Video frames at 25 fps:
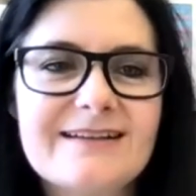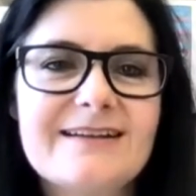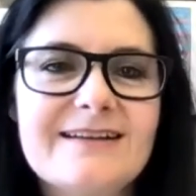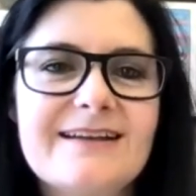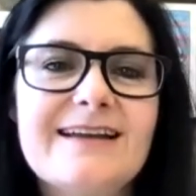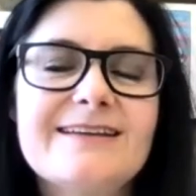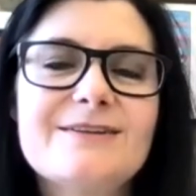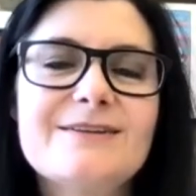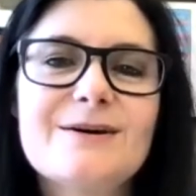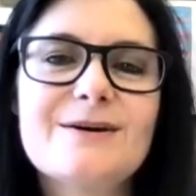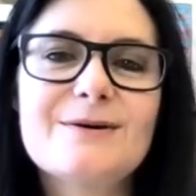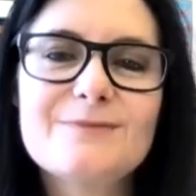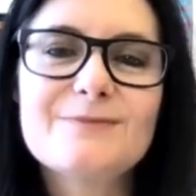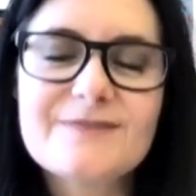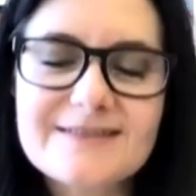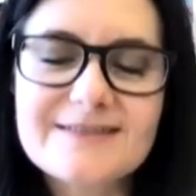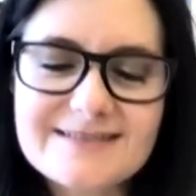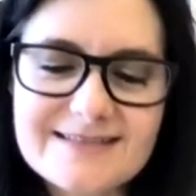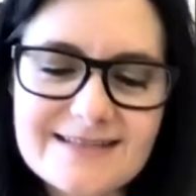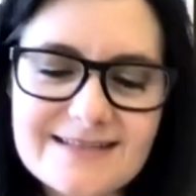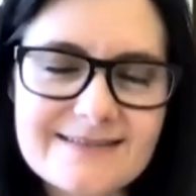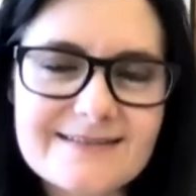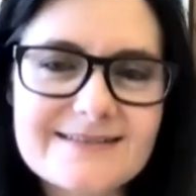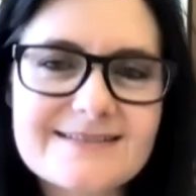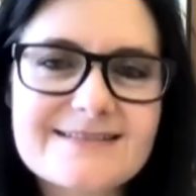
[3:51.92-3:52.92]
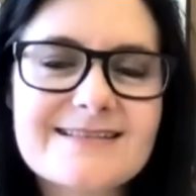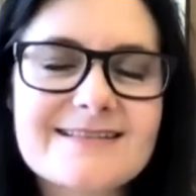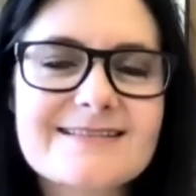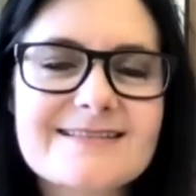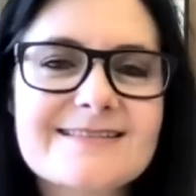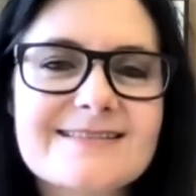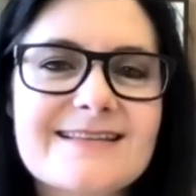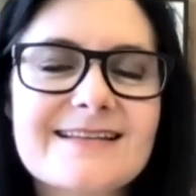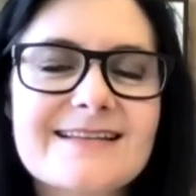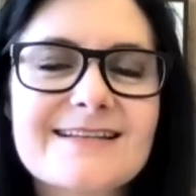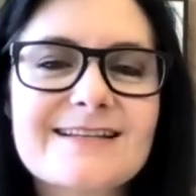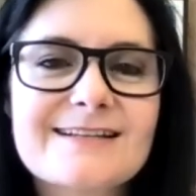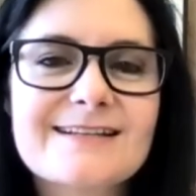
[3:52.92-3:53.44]
And obviously this
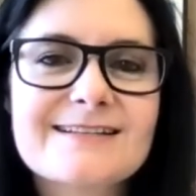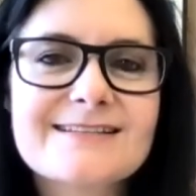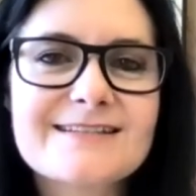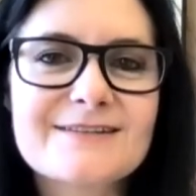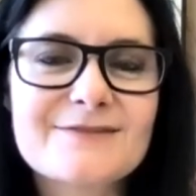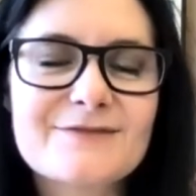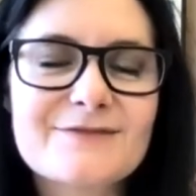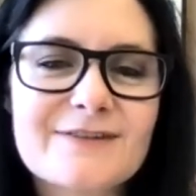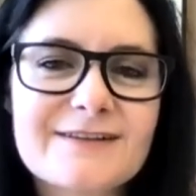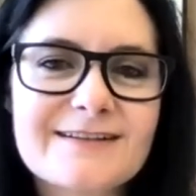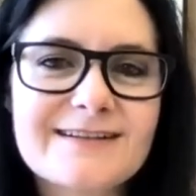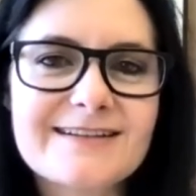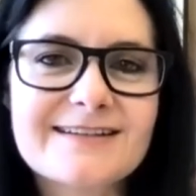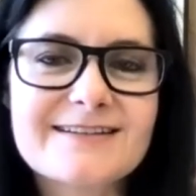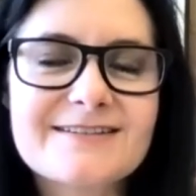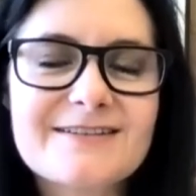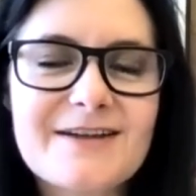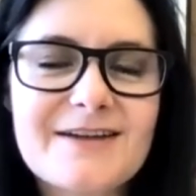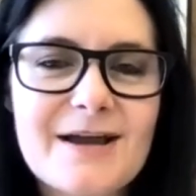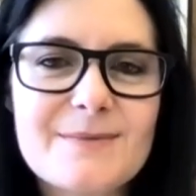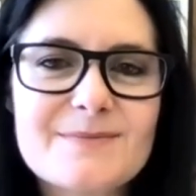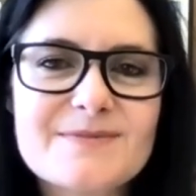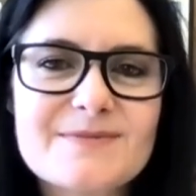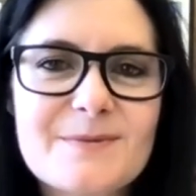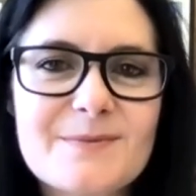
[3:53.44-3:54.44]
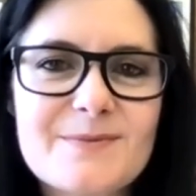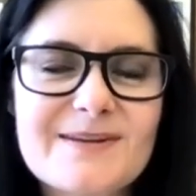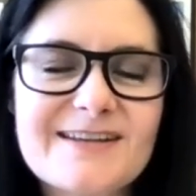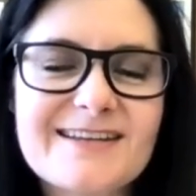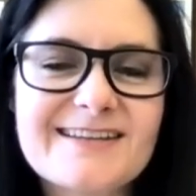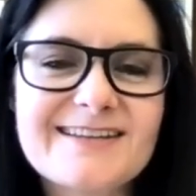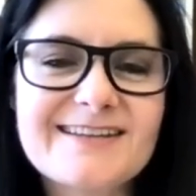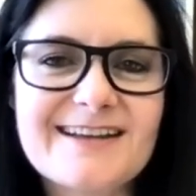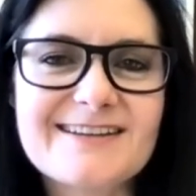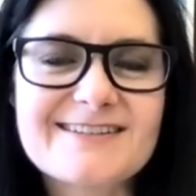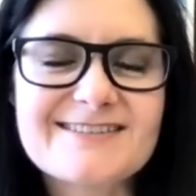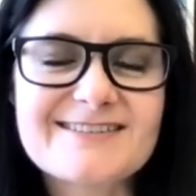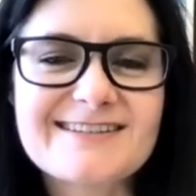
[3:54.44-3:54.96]
is a little different in times when we
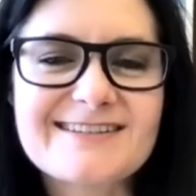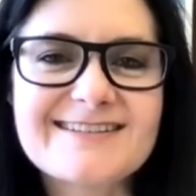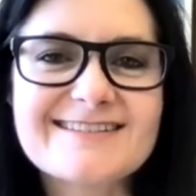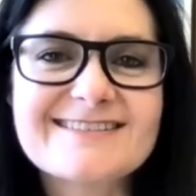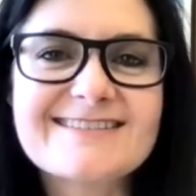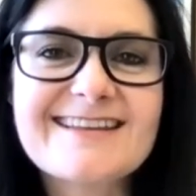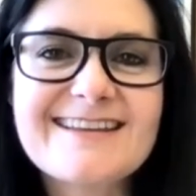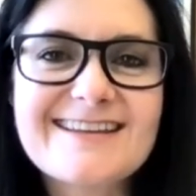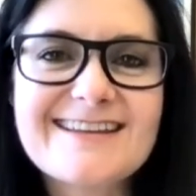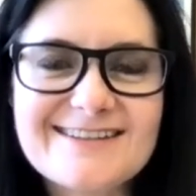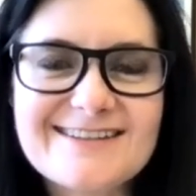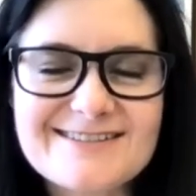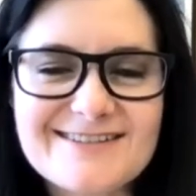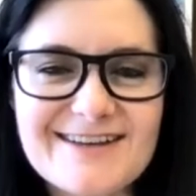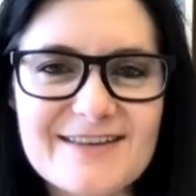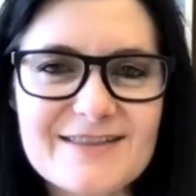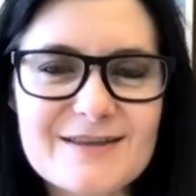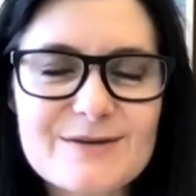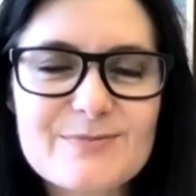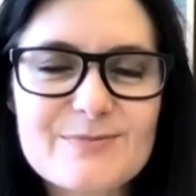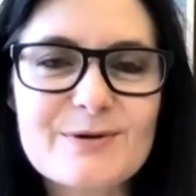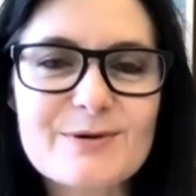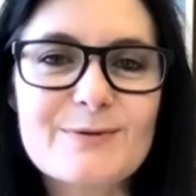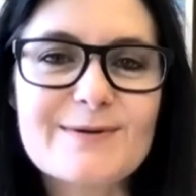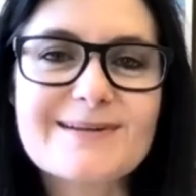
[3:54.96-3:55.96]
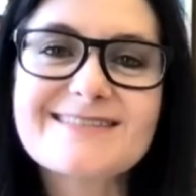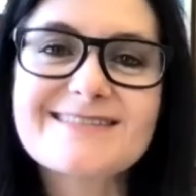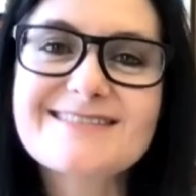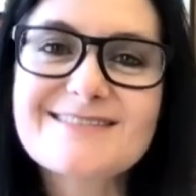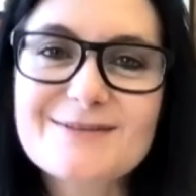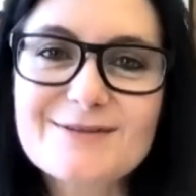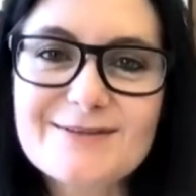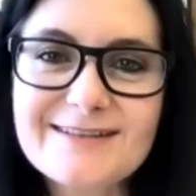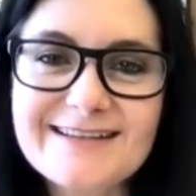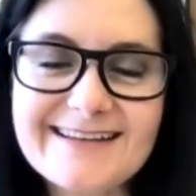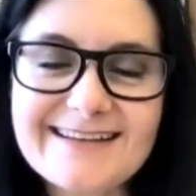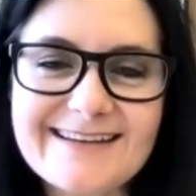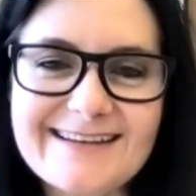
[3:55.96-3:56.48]
can actually see each other, but we're
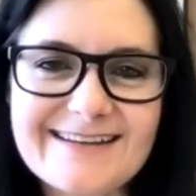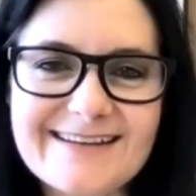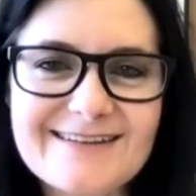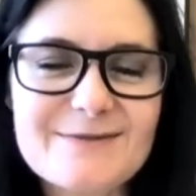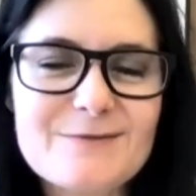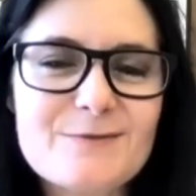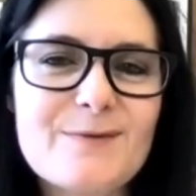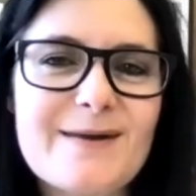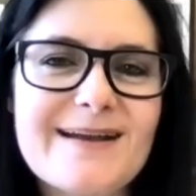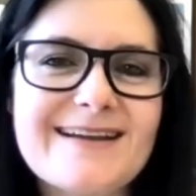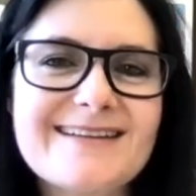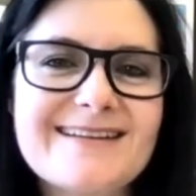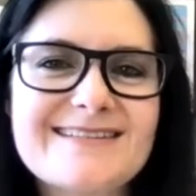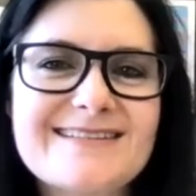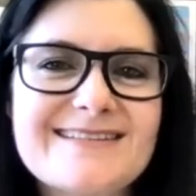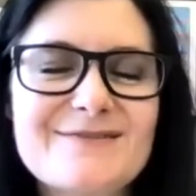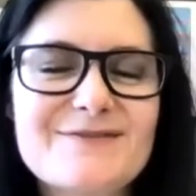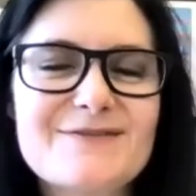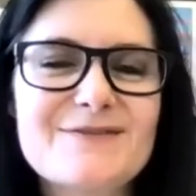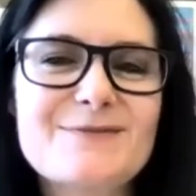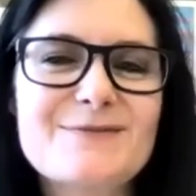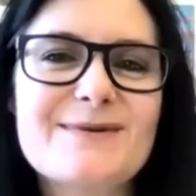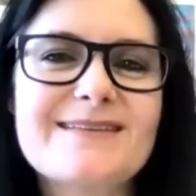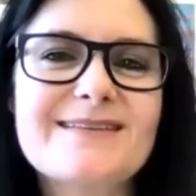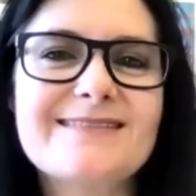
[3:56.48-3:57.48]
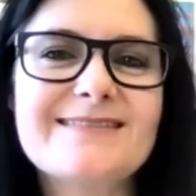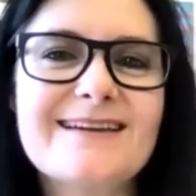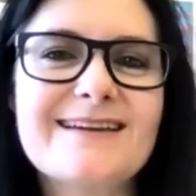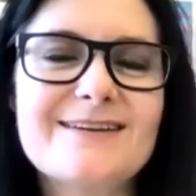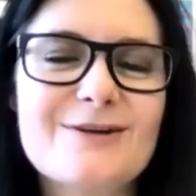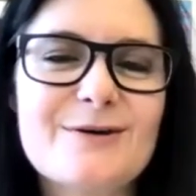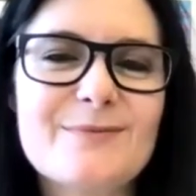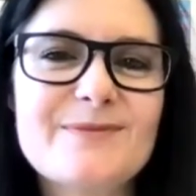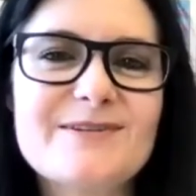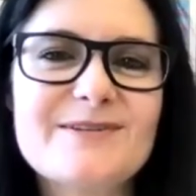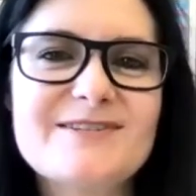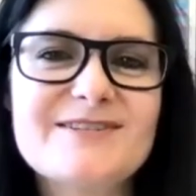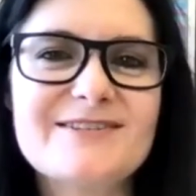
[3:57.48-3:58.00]
still here waiting for when that
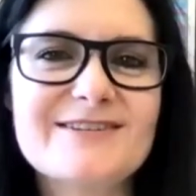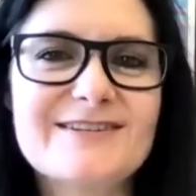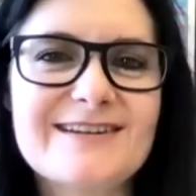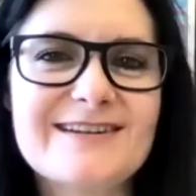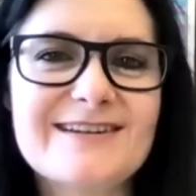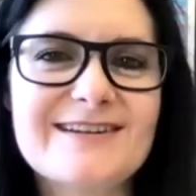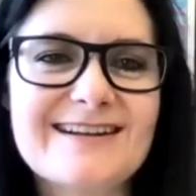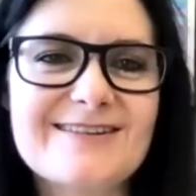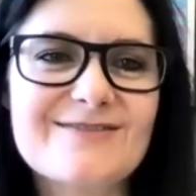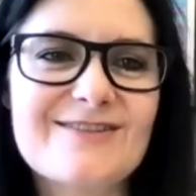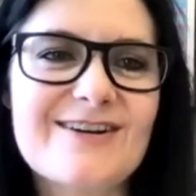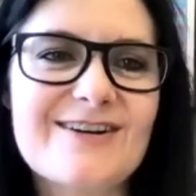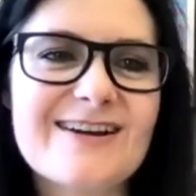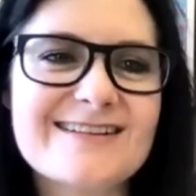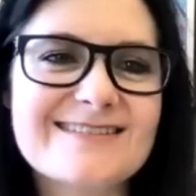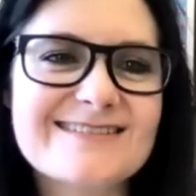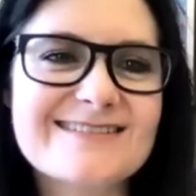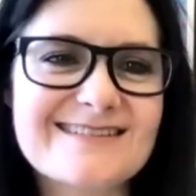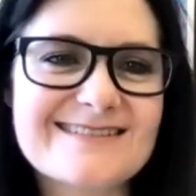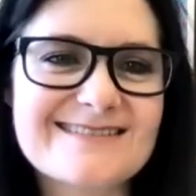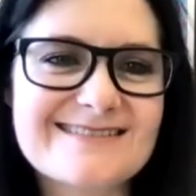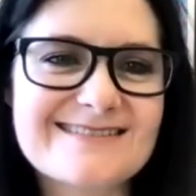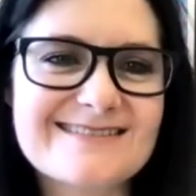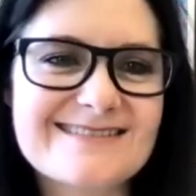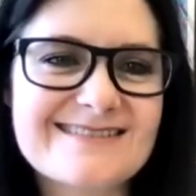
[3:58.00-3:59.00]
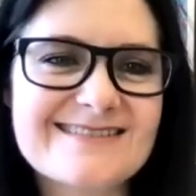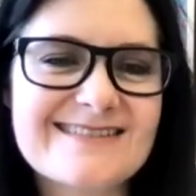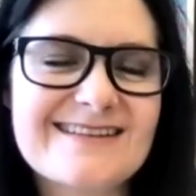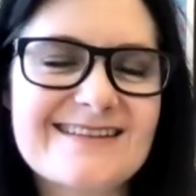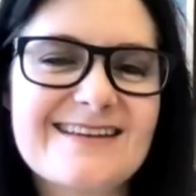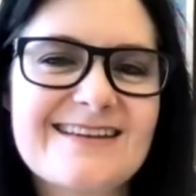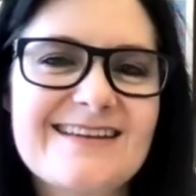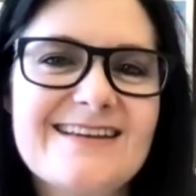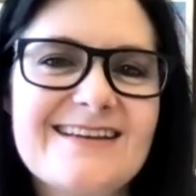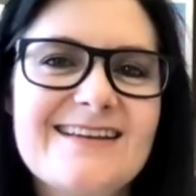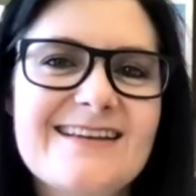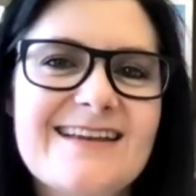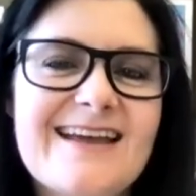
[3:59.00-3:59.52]
opportunity arises.
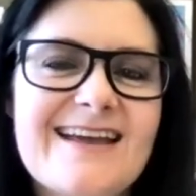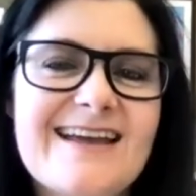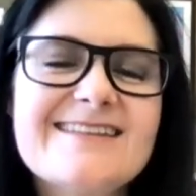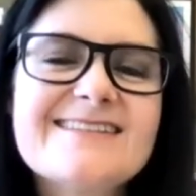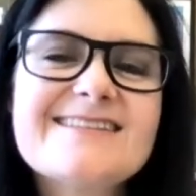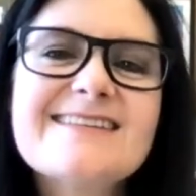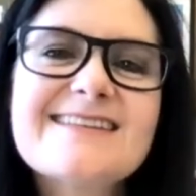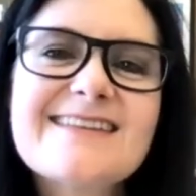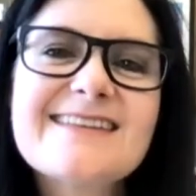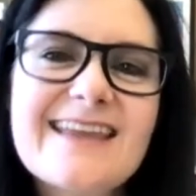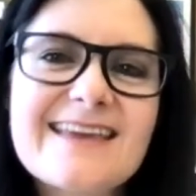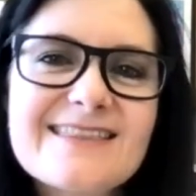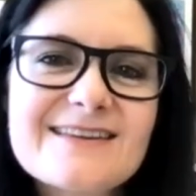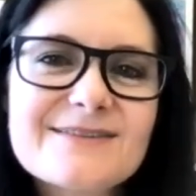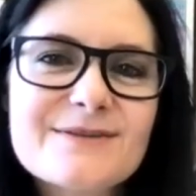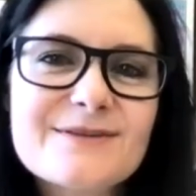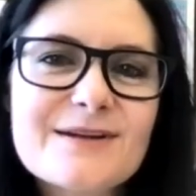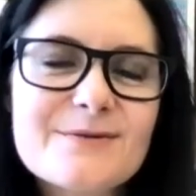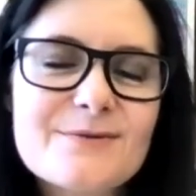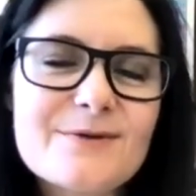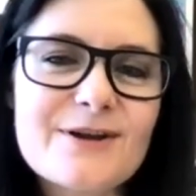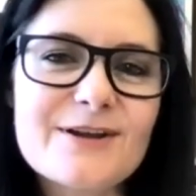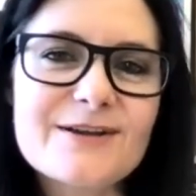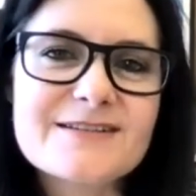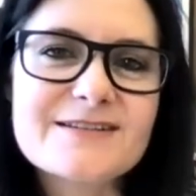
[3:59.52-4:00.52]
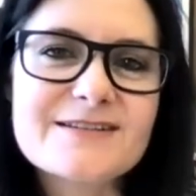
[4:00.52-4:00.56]
And together we work